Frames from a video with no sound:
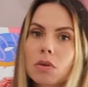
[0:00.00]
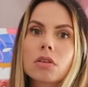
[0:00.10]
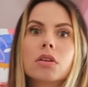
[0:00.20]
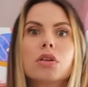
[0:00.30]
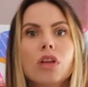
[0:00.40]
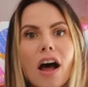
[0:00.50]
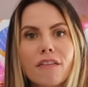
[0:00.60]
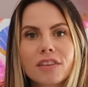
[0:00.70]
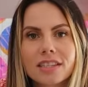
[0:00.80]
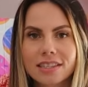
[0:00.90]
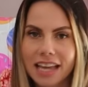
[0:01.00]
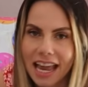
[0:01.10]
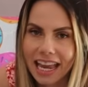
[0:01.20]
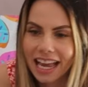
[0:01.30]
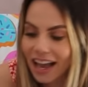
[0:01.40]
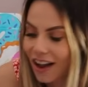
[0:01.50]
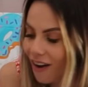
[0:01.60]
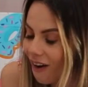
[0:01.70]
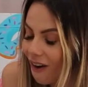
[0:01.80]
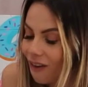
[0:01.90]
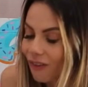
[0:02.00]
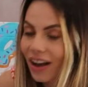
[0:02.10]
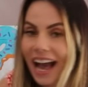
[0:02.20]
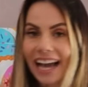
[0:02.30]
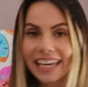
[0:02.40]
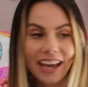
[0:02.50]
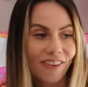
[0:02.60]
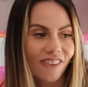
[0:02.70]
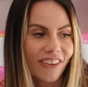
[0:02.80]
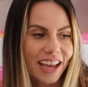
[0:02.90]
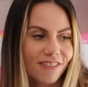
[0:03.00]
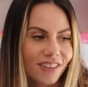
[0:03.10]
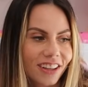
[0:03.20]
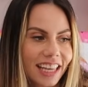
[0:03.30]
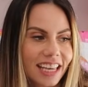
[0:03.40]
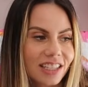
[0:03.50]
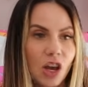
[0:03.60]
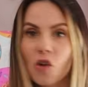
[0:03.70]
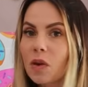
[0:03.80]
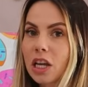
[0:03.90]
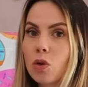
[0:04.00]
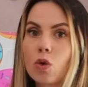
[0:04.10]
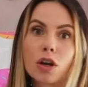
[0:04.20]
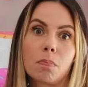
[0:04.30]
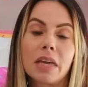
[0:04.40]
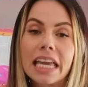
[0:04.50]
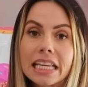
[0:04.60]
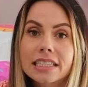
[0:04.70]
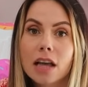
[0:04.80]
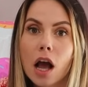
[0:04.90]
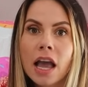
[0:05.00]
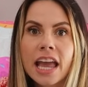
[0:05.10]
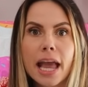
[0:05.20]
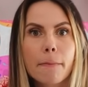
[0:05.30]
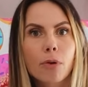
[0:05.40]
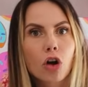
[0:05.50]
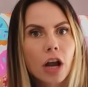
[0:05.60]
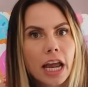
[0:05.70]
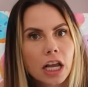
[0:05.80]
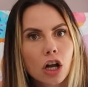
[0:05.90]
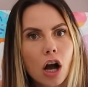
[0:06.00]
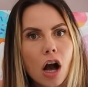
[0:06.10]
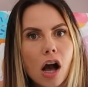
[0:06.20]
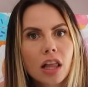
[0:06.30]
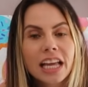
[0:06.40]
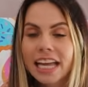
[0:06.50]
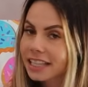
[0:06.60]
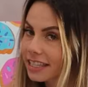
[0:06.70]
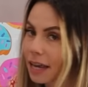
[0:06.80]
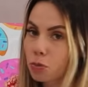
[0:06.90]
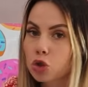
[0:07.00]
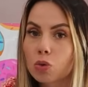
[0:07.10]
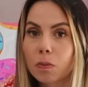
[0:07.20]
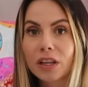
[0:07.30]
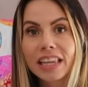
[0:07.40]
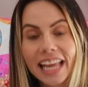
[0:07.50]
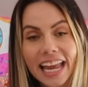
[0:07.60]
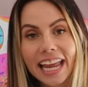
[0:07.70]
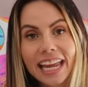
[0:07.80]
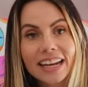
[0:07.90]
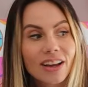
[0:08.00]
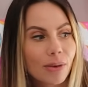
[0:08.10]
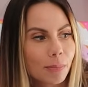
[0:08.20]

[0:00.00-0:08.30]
would love to stay. Oh, I can't wait for this. We can order pizza and prank call and stay up super late.